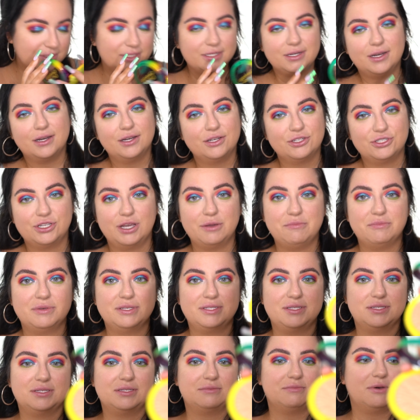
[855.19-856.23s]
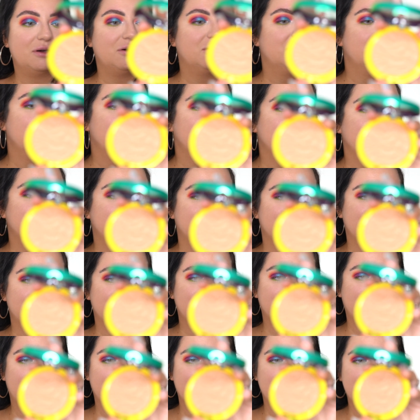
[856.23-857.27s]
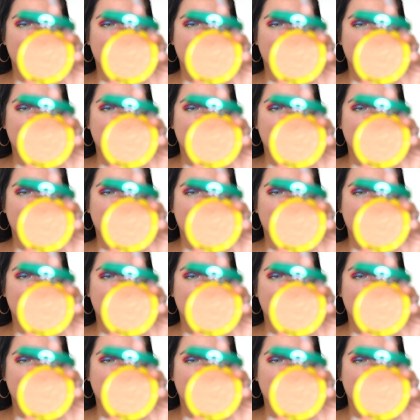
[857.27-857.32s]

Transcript: Gosh, I miss the smell. So this is what it